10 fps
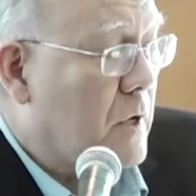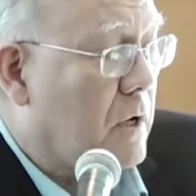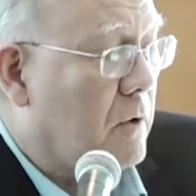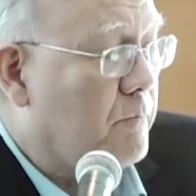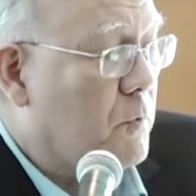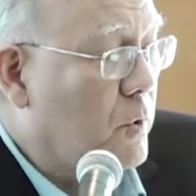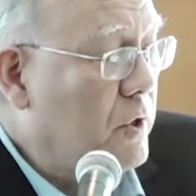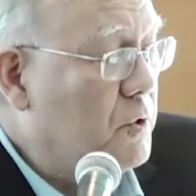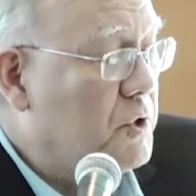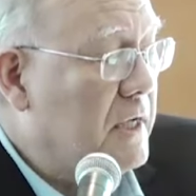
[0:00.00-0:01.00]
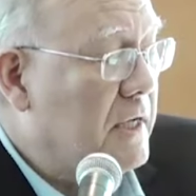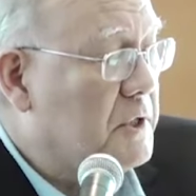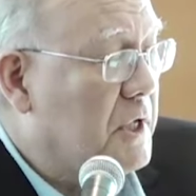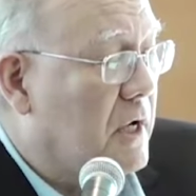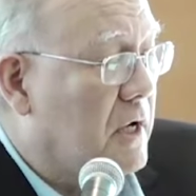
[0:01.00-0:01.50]
Um, what do you see
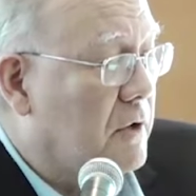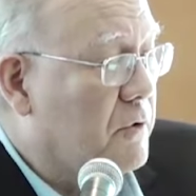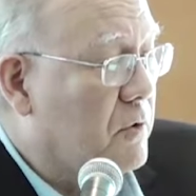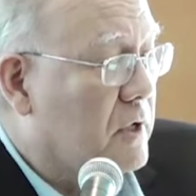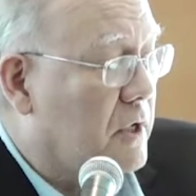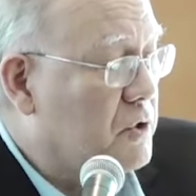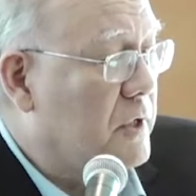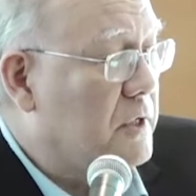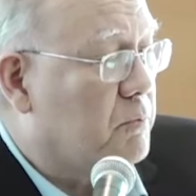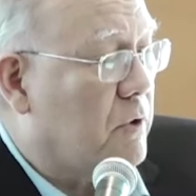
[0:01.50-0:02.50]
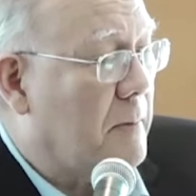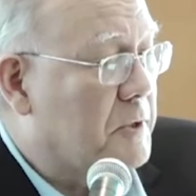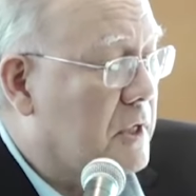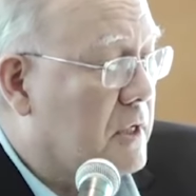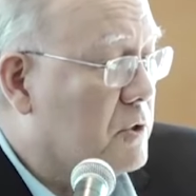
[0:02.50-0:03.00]
as the other countries,
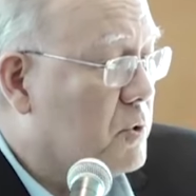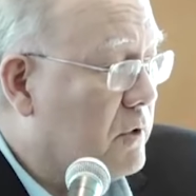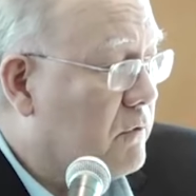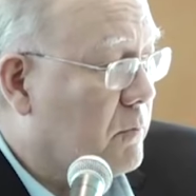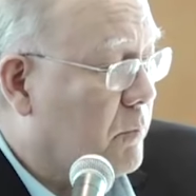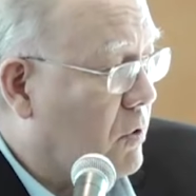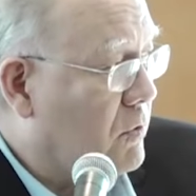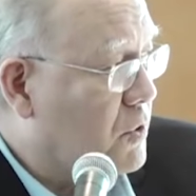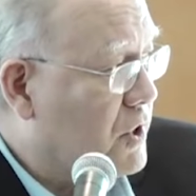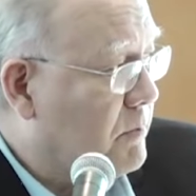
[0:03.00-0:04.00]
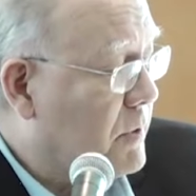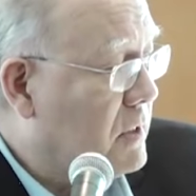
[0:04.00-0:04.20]
promising countries for partnership